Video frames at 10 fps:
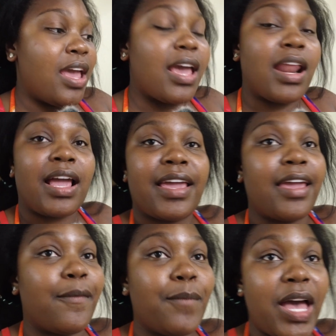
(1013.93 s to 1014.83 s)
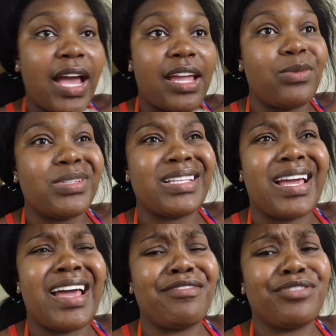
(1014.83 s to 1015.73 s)
And I came back, it was
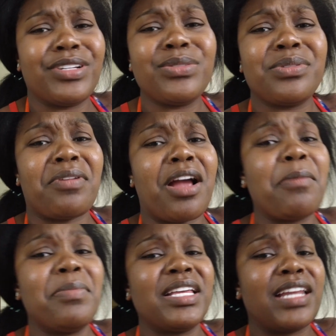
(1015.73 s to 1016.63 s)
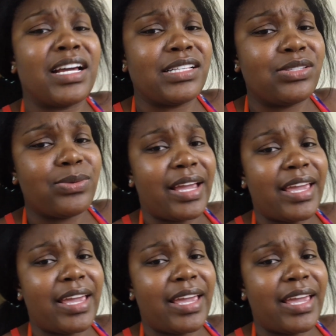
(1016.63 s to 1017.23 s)
like, after this was around midnight too.